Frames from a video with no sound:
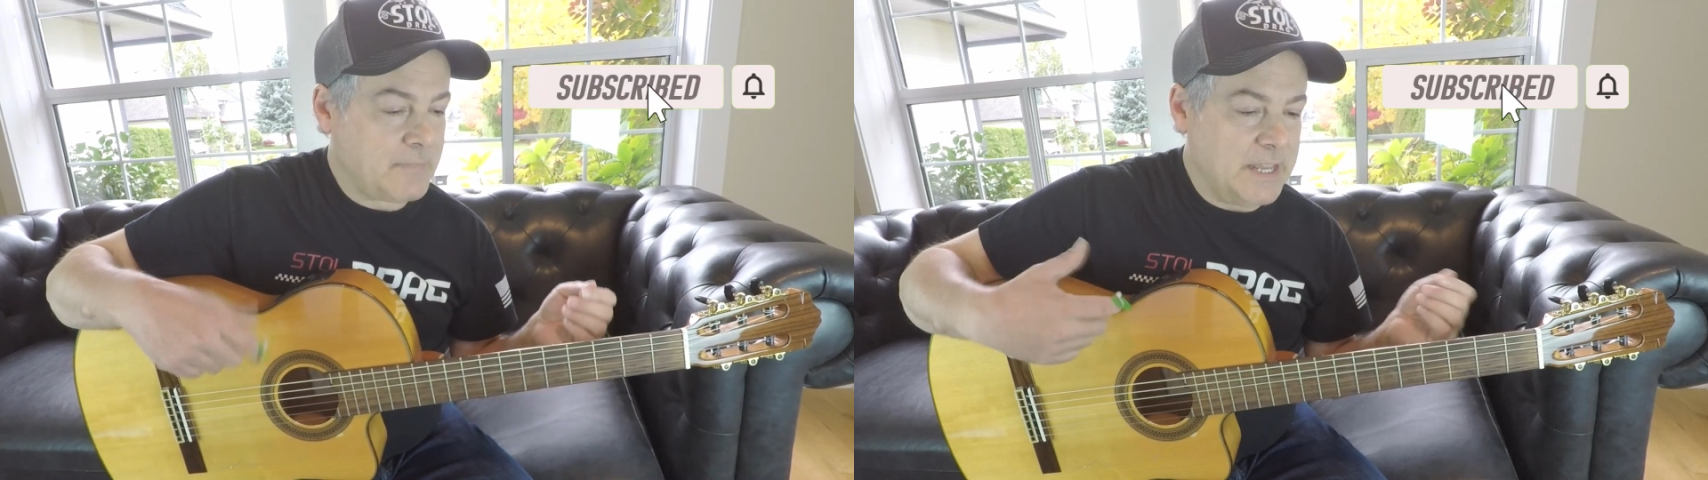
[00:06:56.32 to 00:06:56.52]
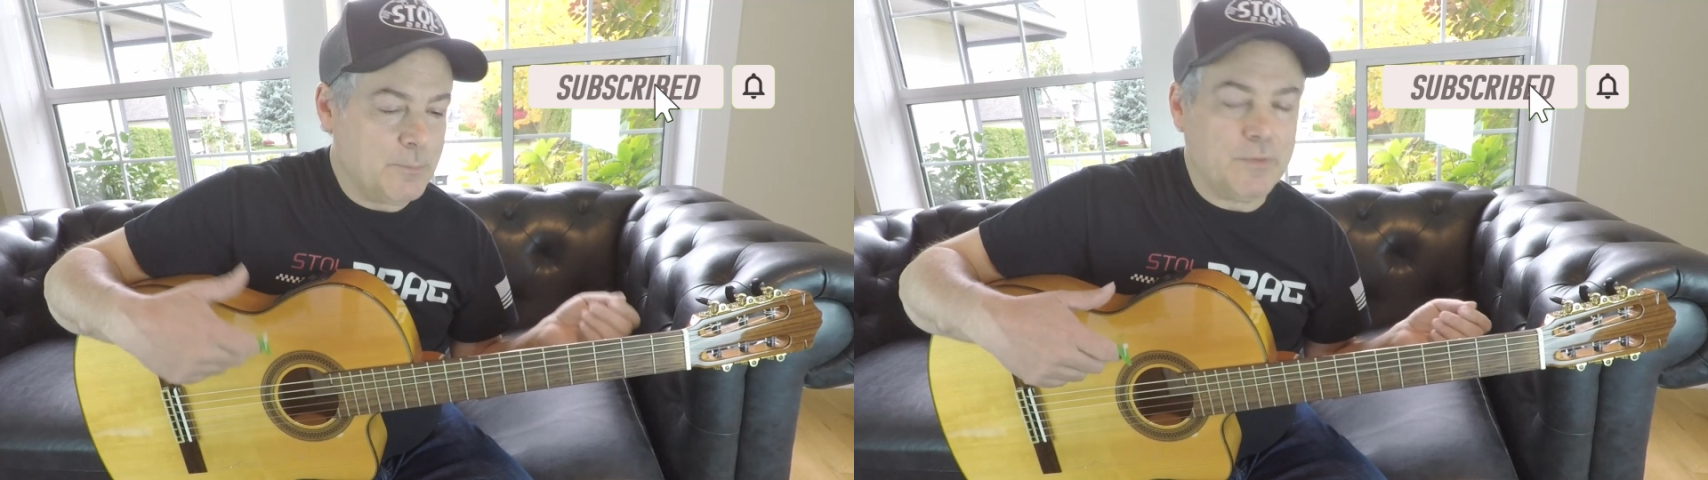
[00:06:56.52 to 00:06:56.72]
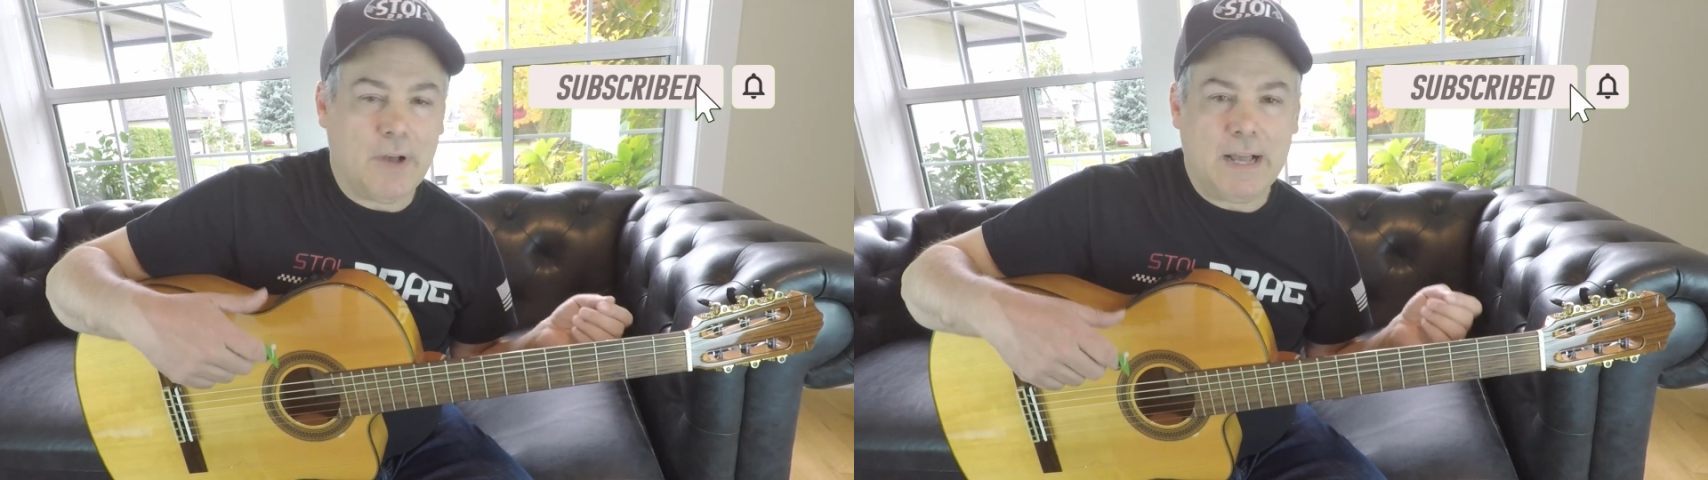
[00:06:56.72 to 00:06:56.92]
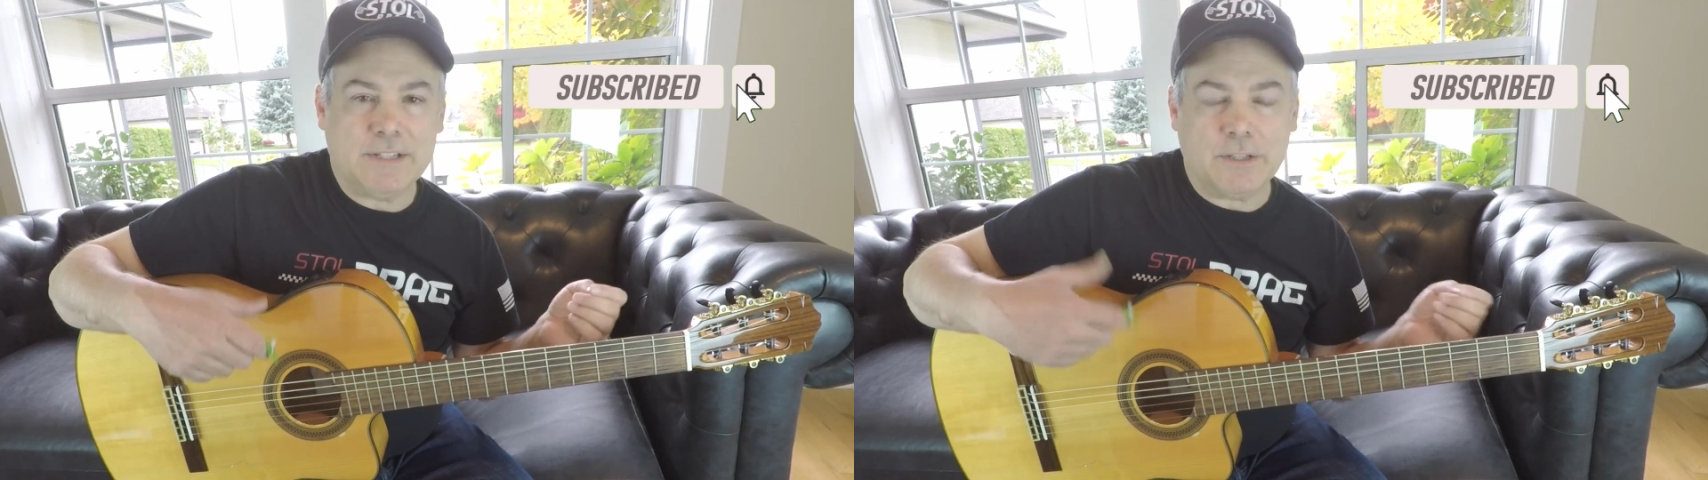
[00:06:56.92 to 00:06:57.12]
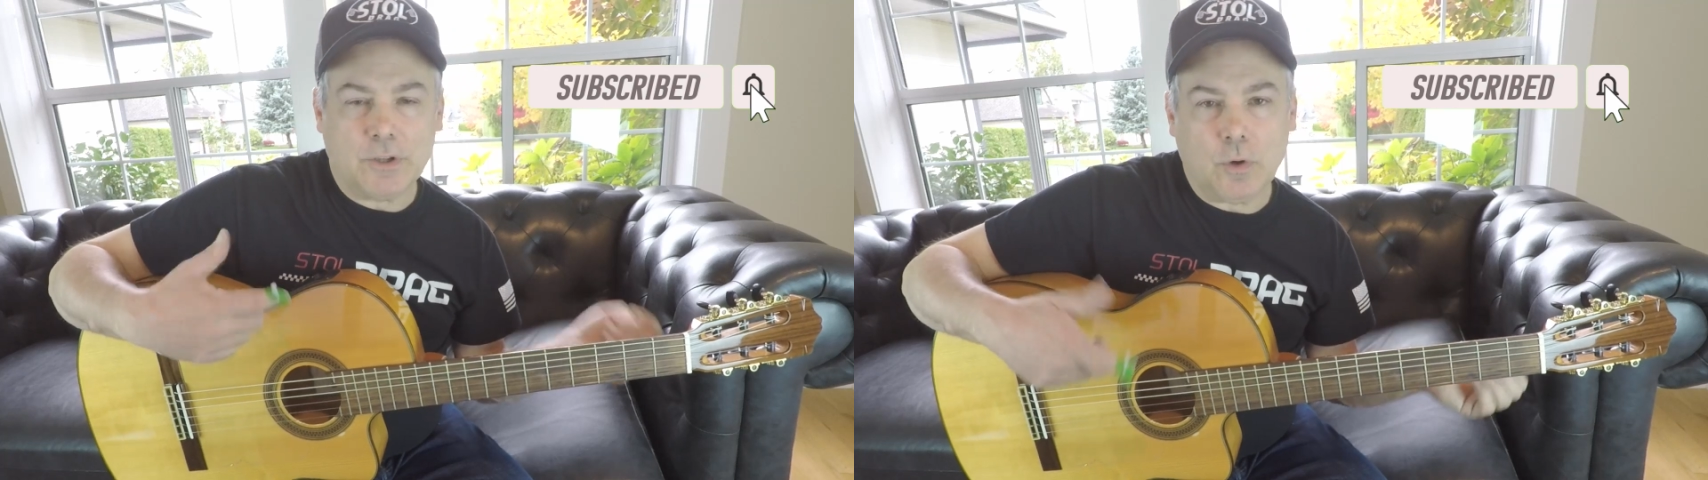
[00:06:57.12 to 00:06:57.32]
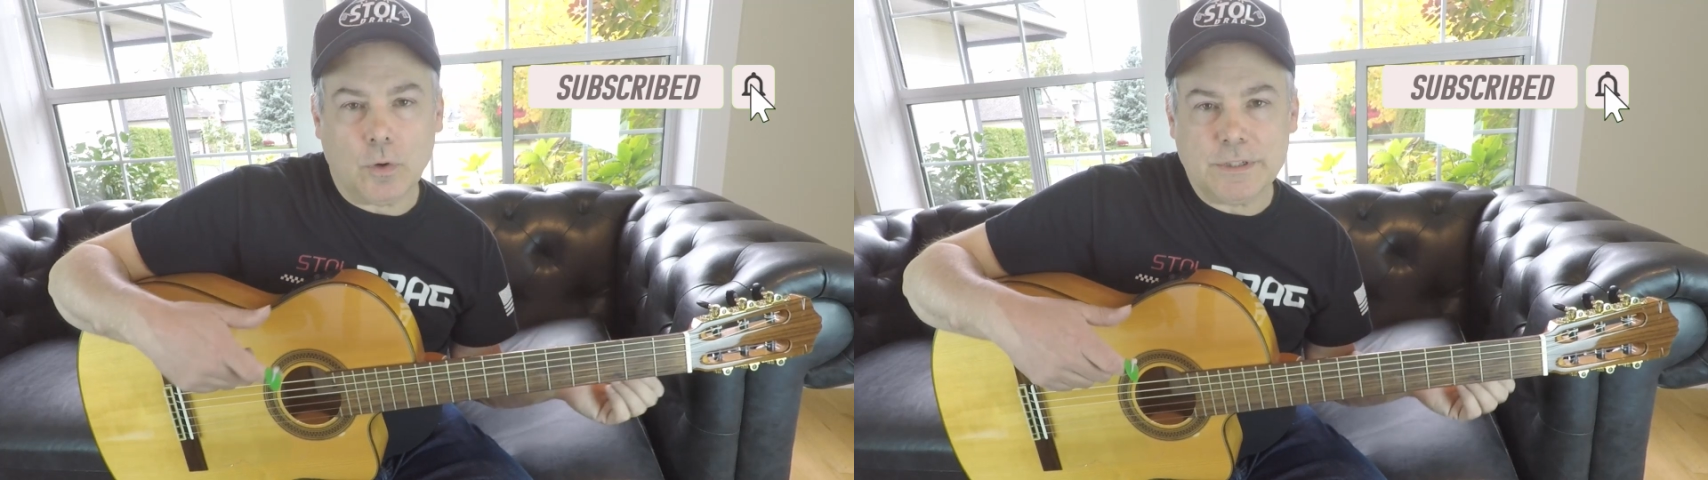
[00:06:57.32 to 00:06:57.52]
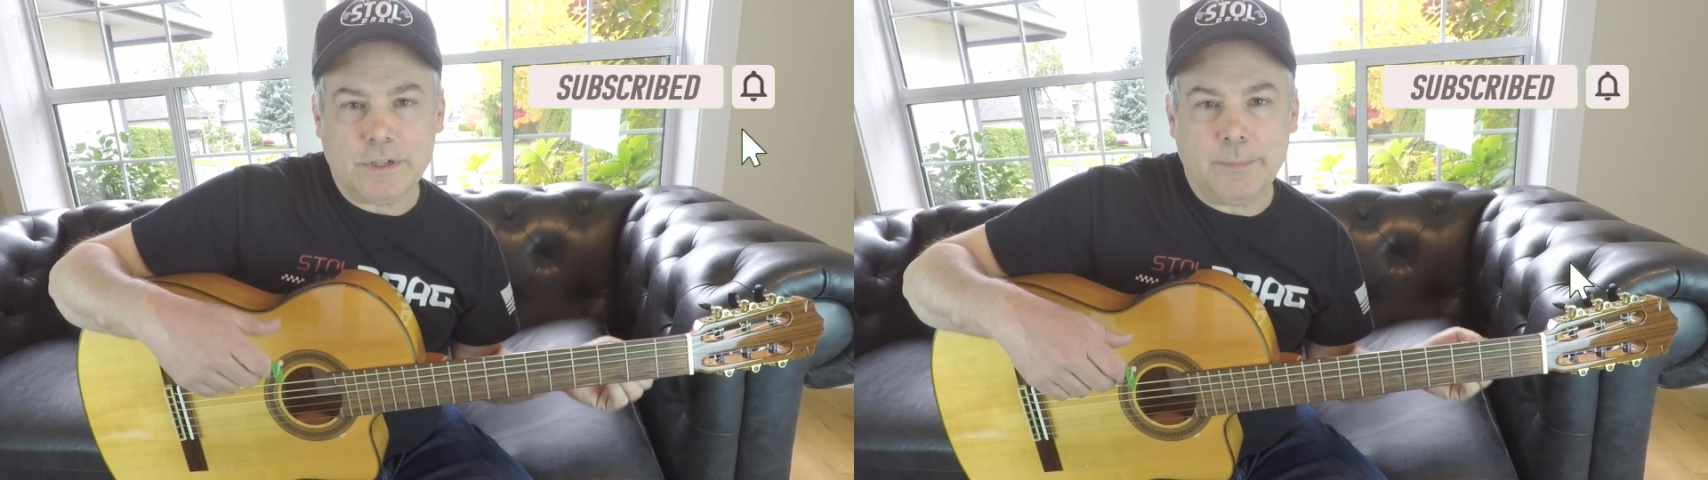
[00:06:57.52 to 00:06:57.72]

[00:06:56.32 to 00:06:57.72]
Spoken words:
improvising the chords that